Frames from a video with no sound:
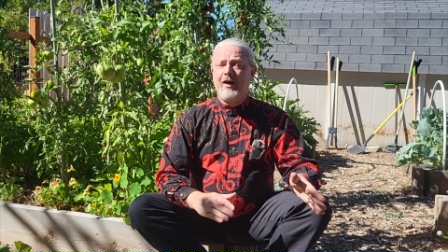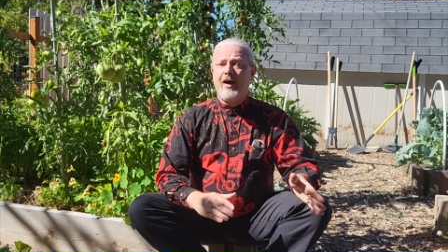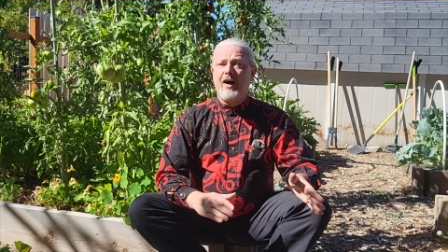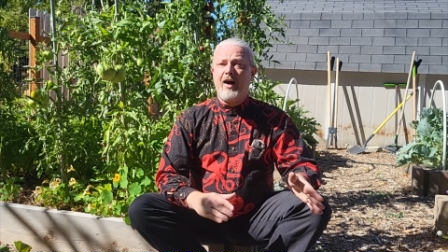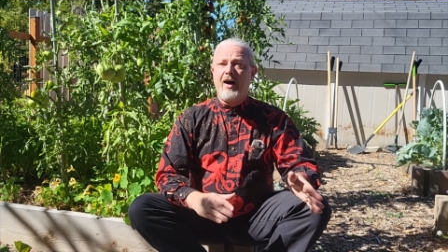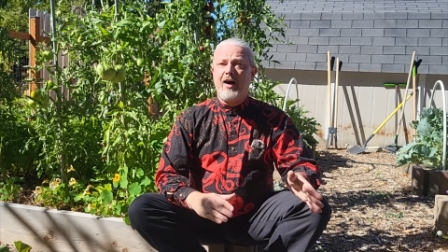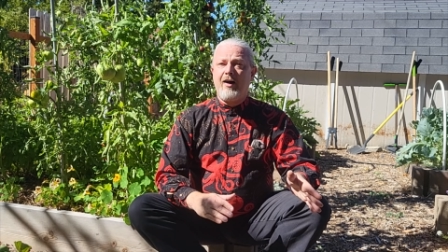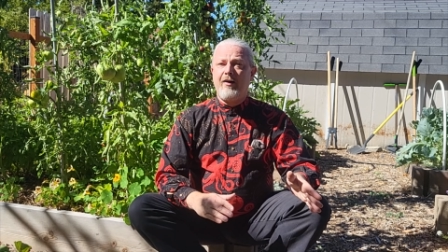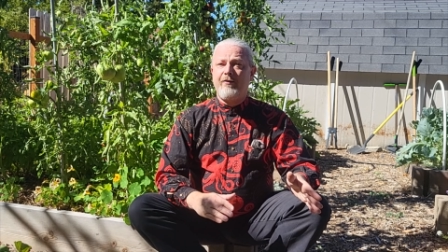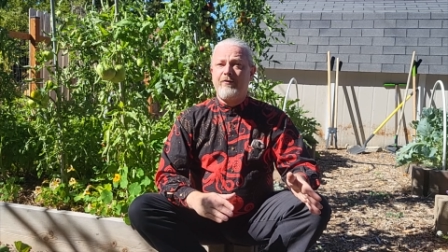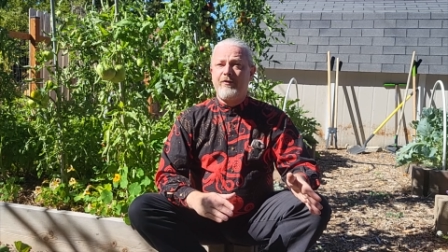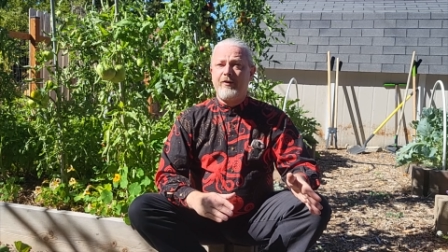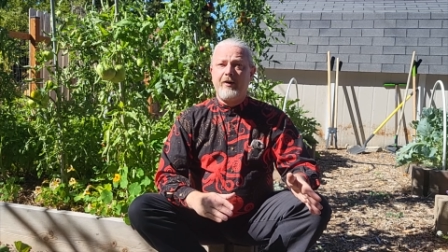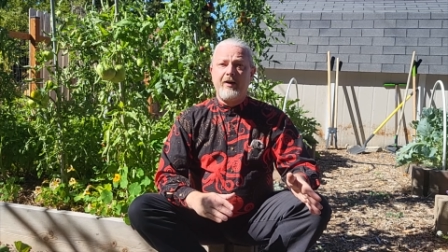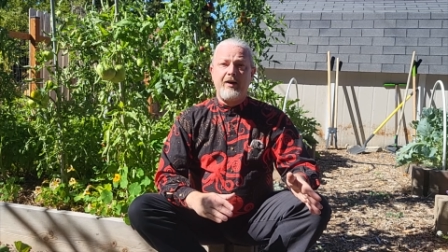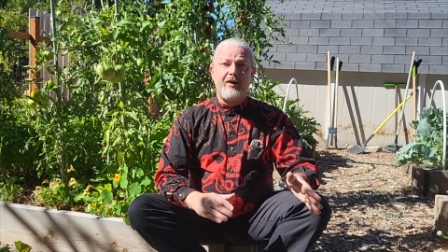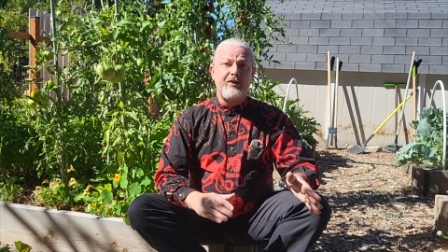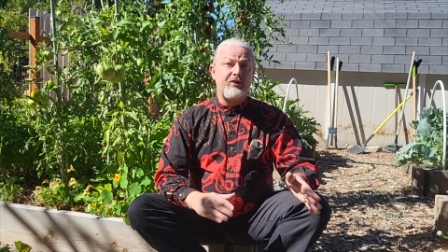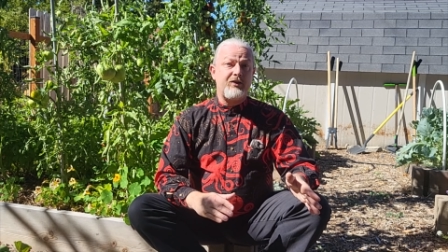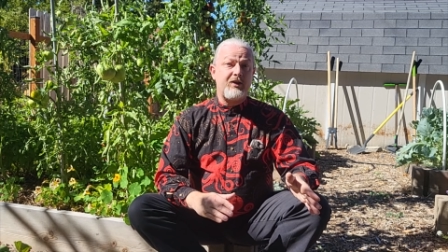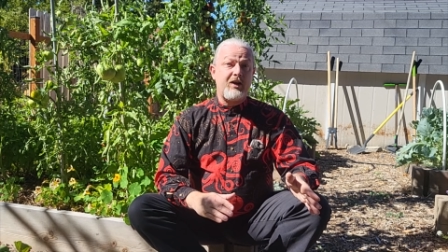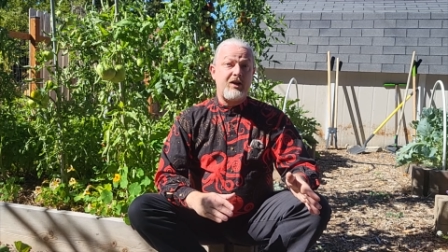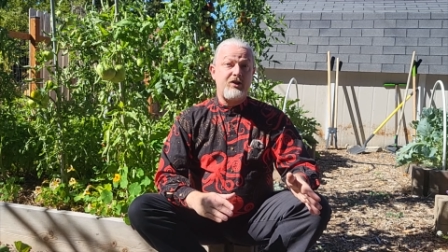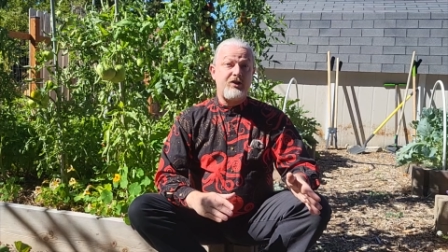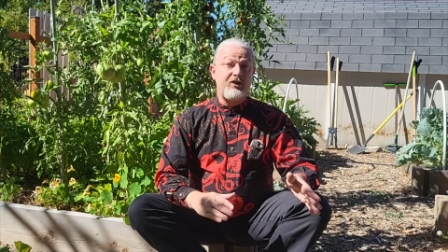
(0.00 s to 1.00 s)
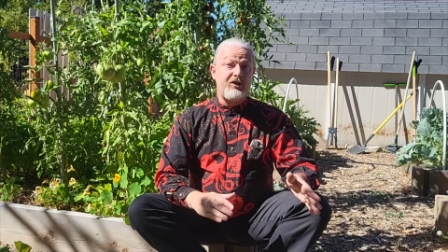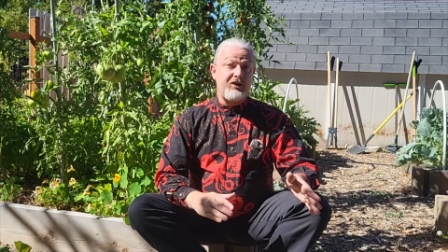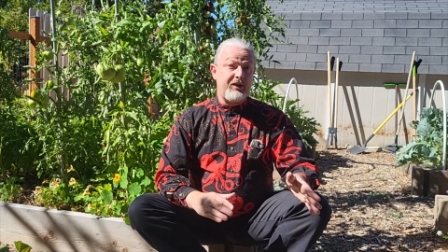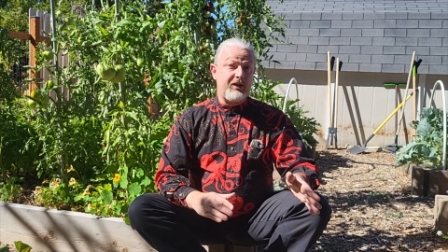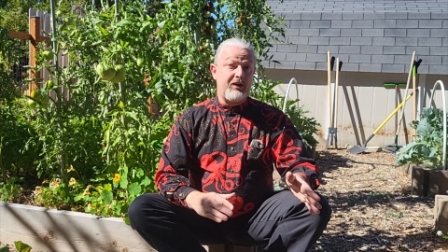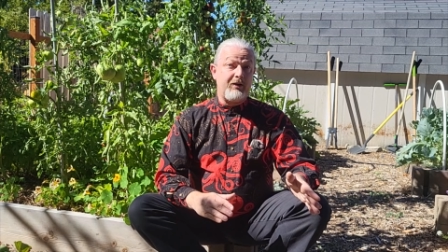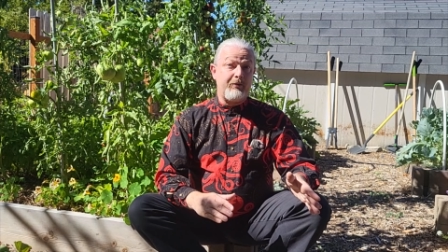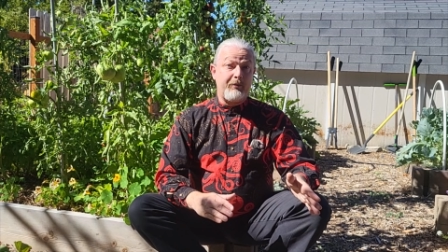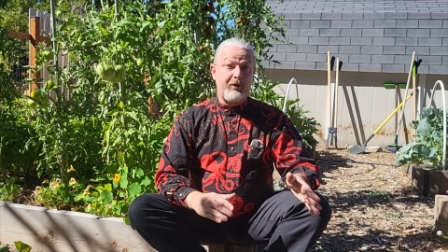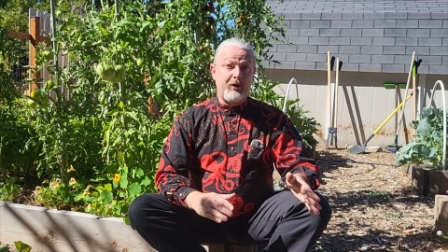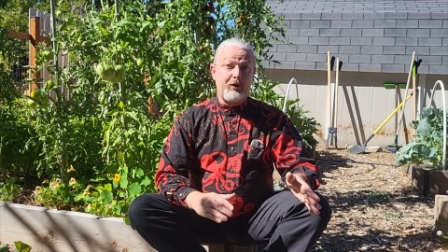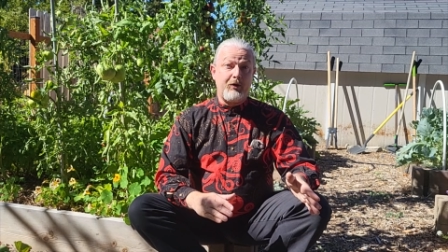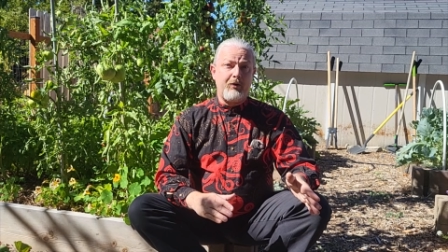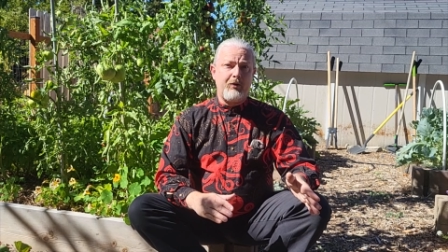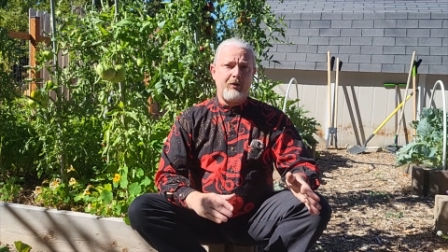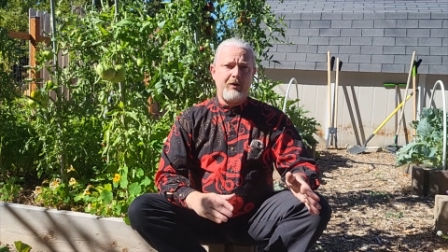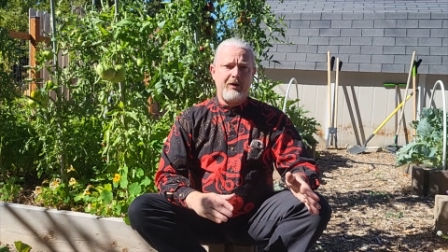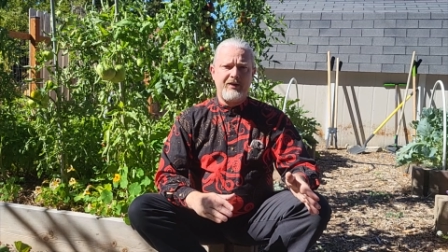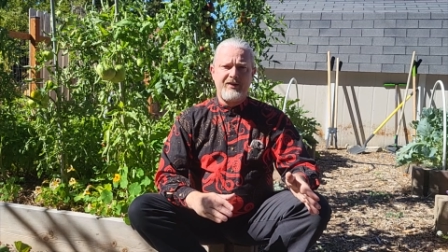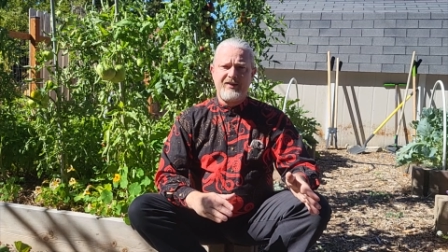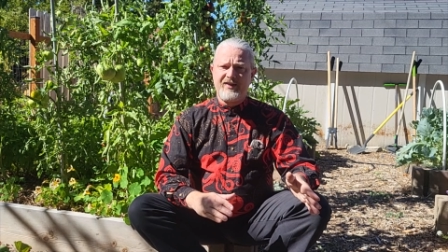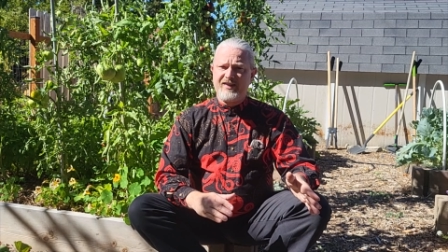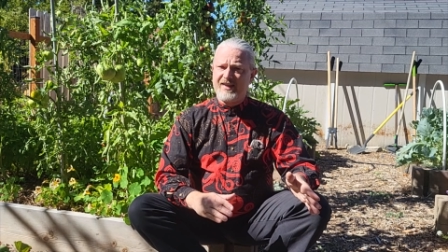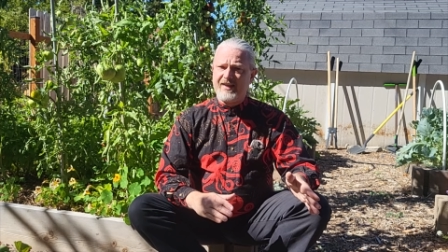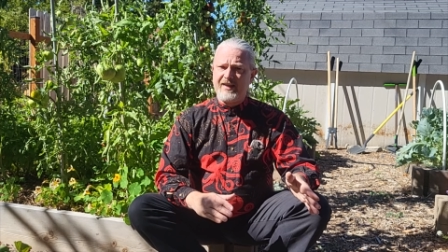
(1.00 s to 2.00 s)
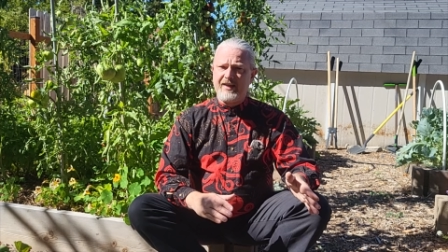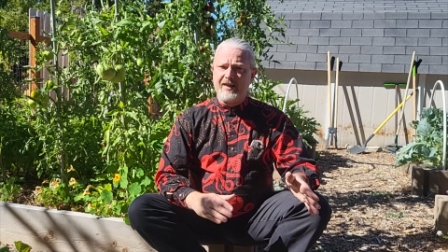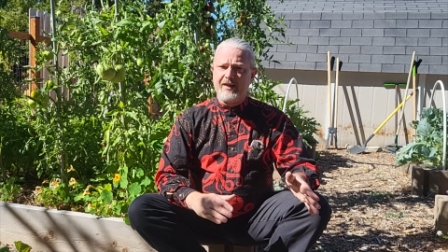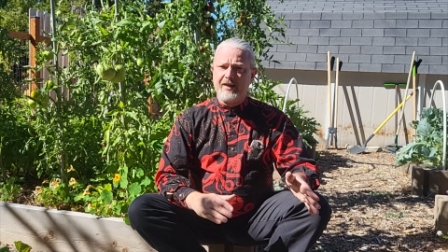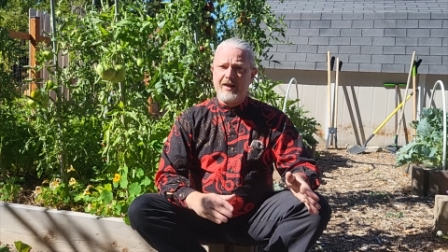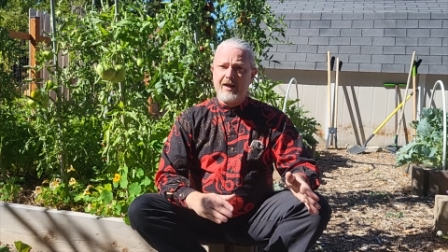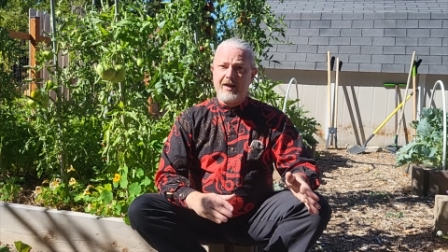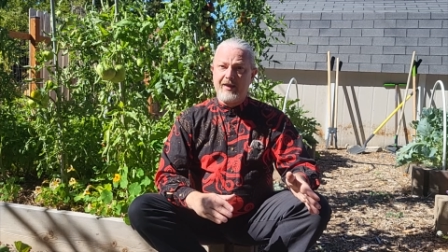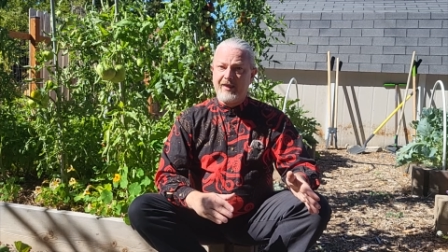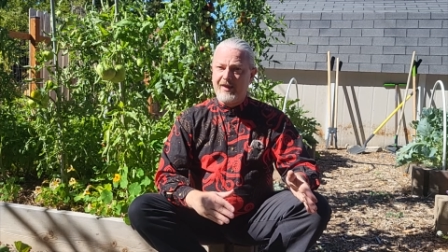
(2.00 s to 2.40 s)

offer us a GMO seed.